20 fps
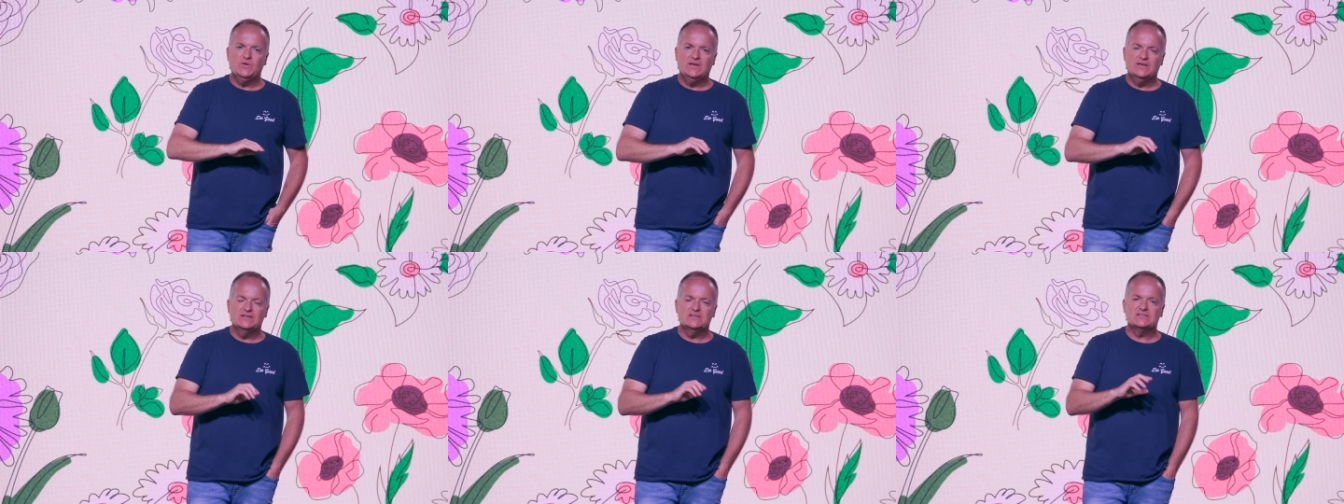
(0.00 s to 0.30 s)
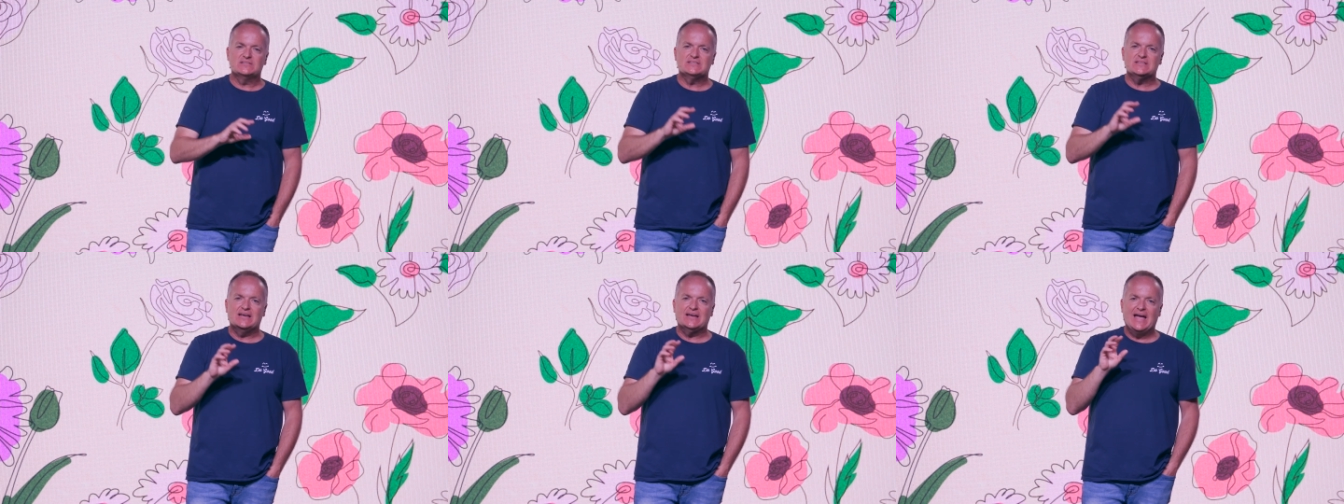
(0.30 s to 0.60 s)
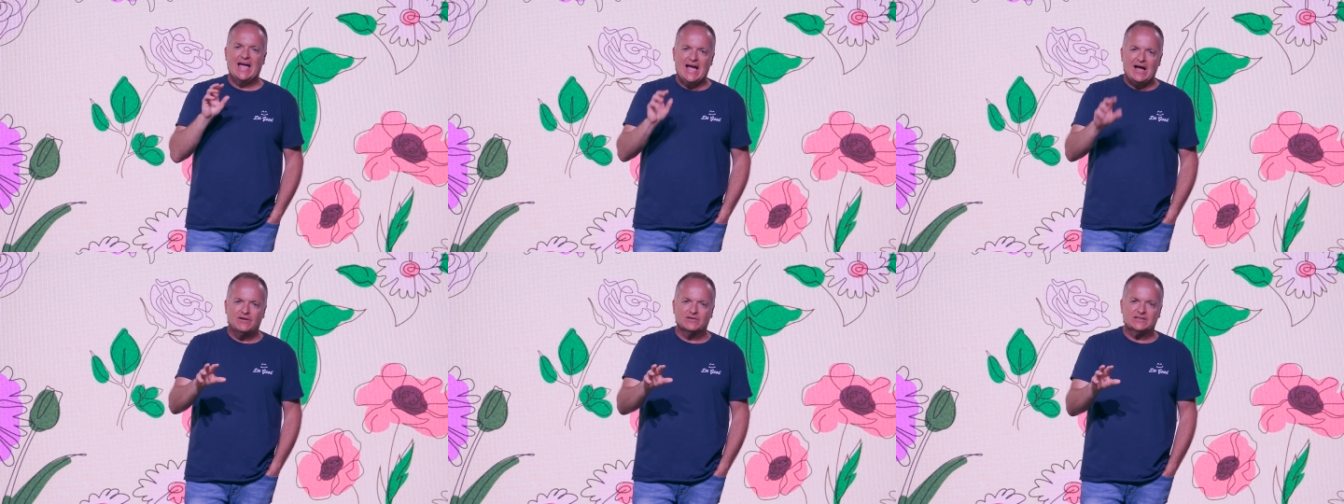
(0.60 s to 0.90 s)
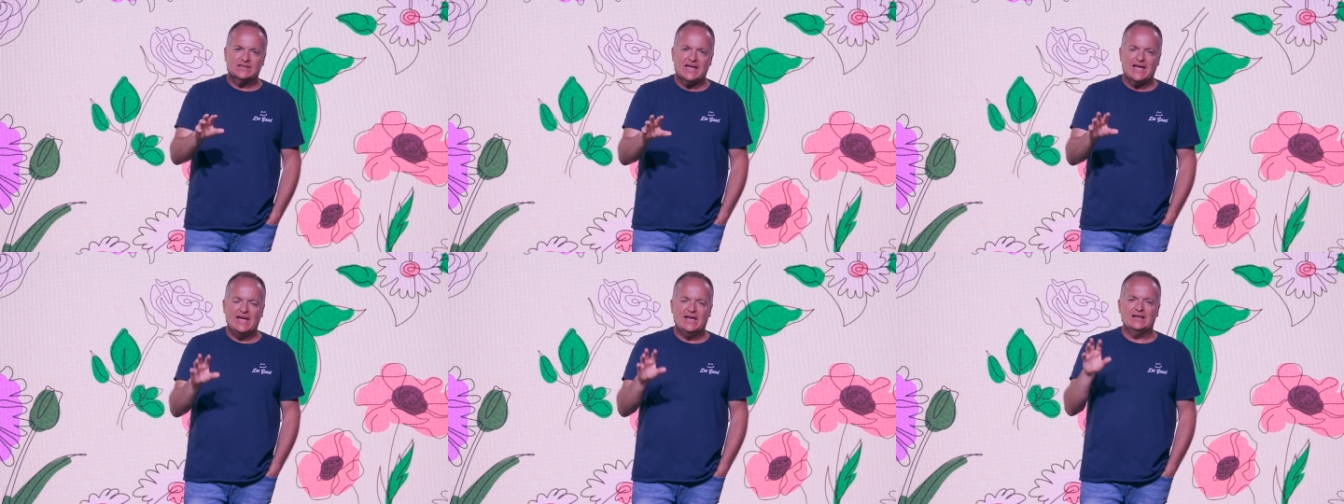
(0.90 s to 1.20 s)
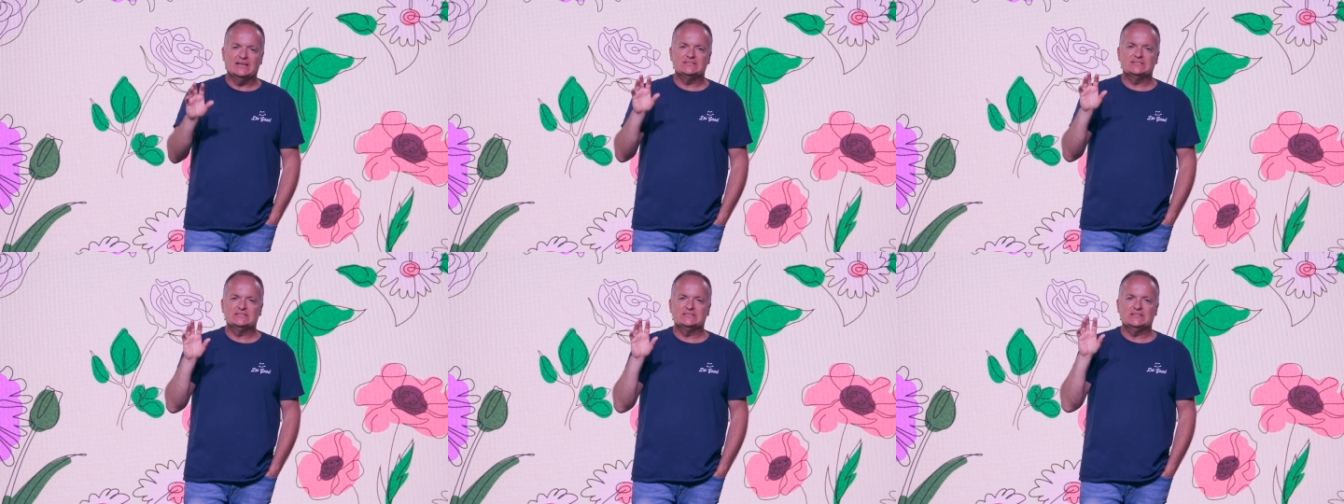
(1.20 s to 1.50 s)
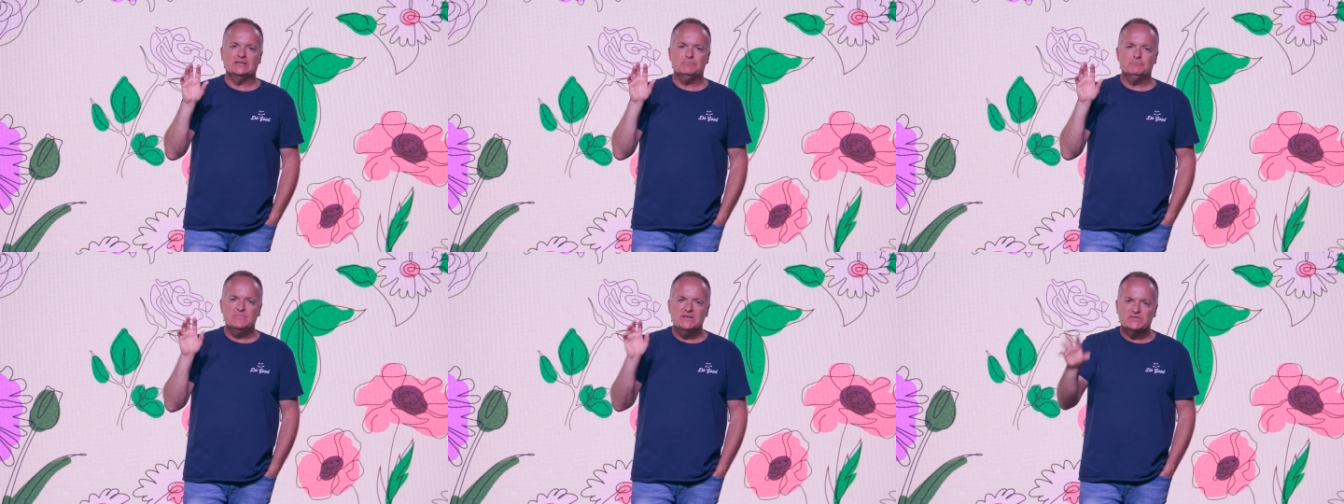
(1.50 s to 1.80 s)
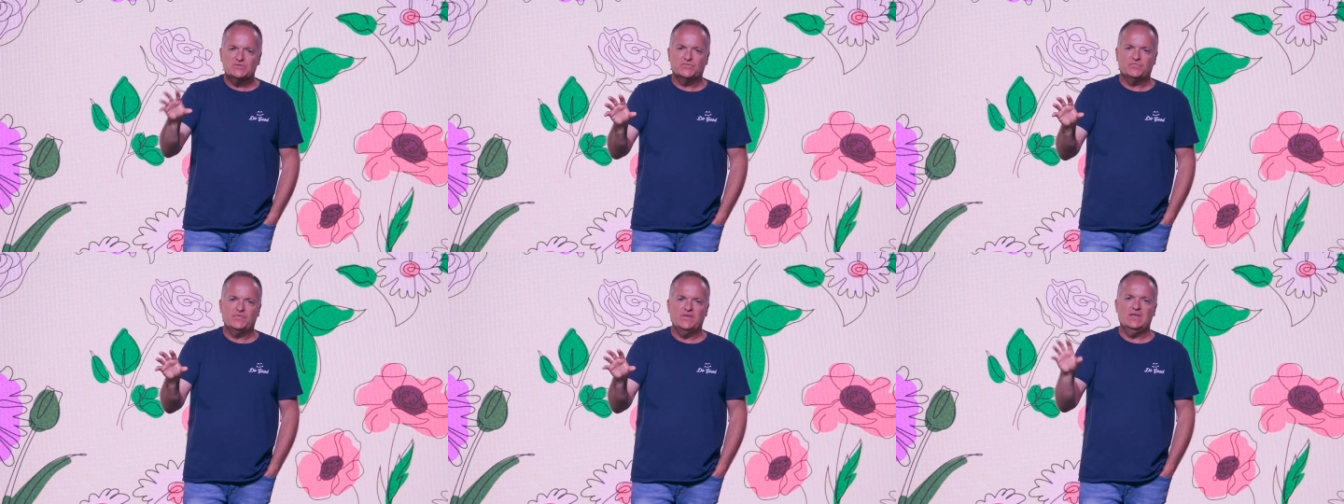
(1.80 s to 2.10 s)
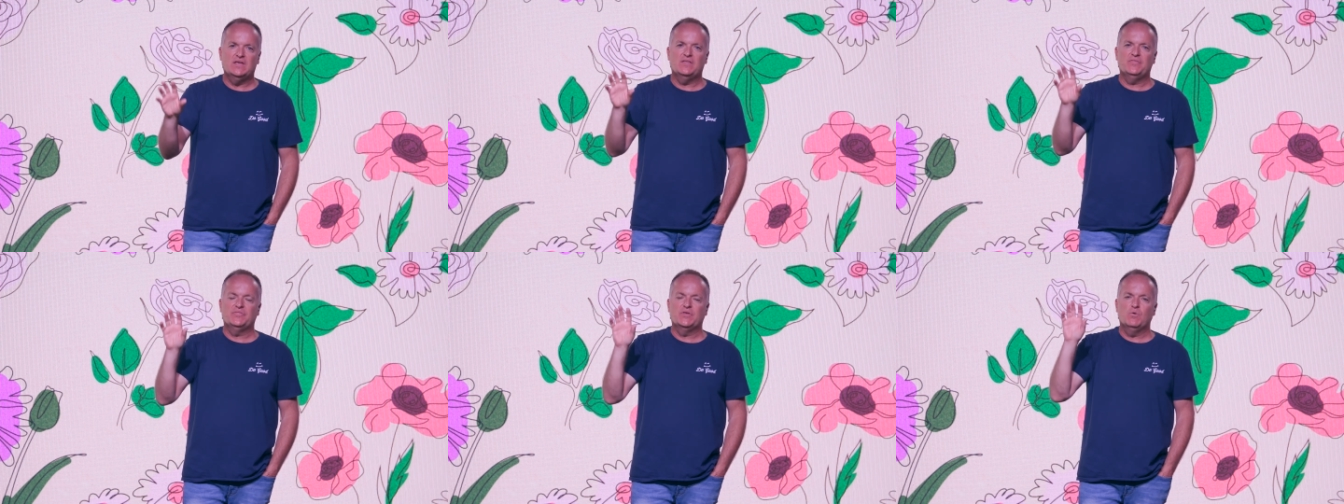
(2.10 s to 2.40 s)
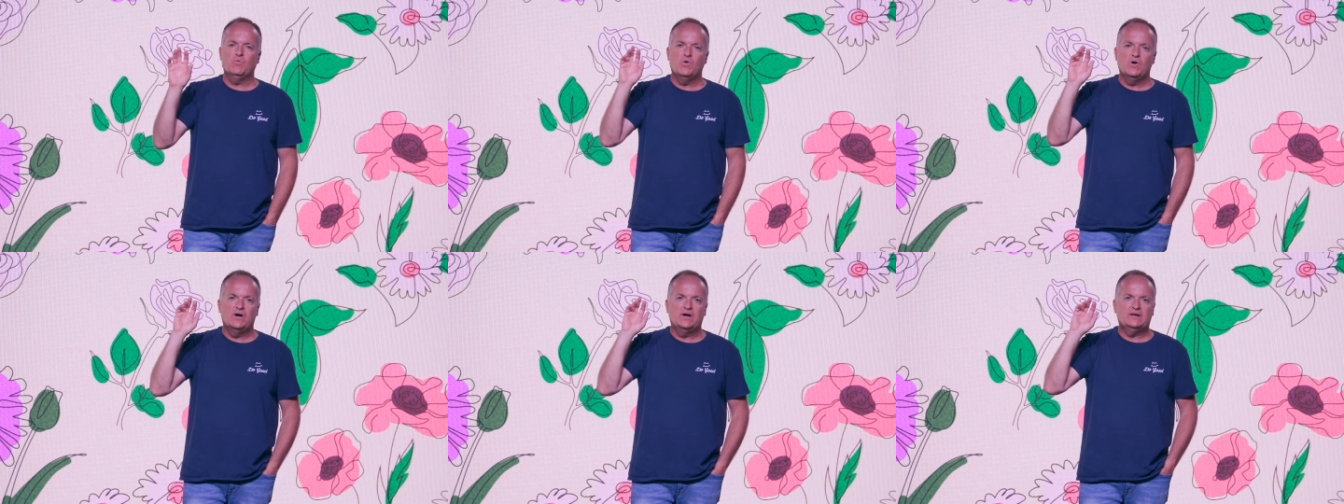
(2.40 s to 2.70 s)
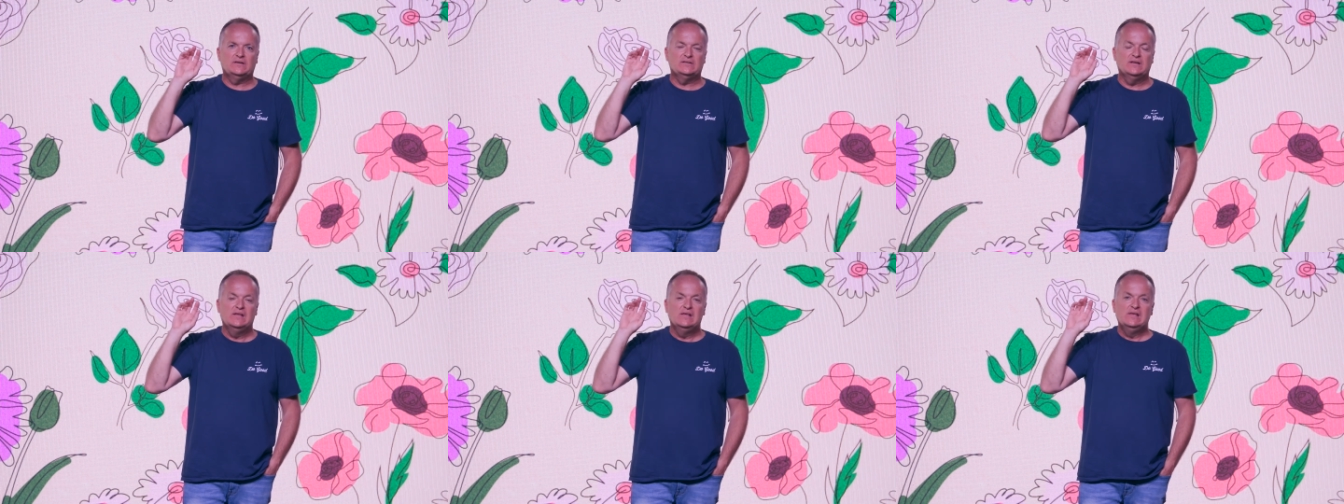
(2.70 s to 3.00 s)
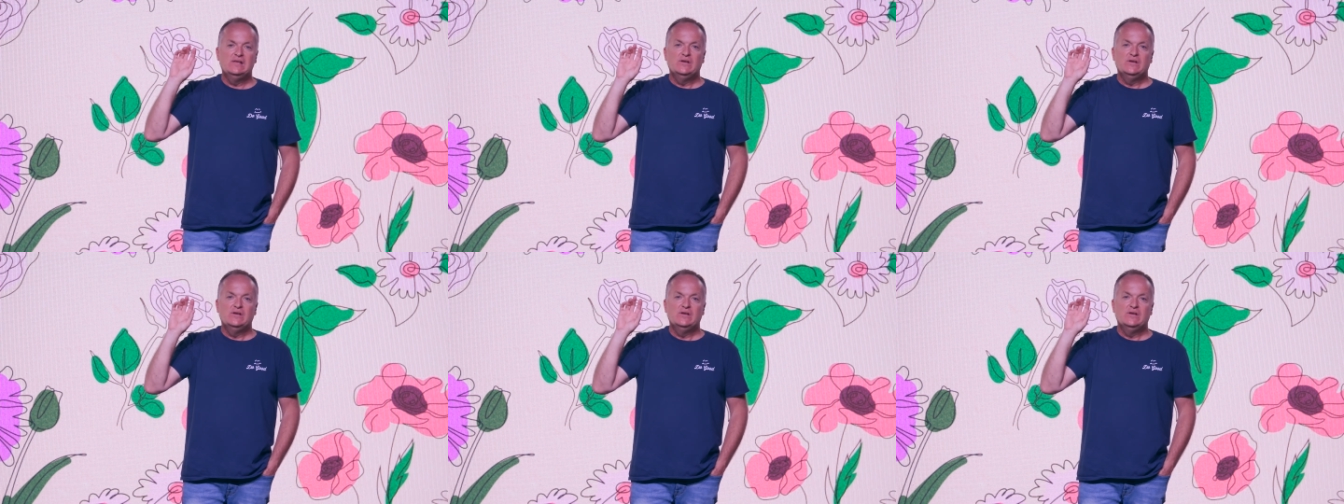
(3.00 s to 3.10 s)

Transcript: is the outcast, the misfit, the one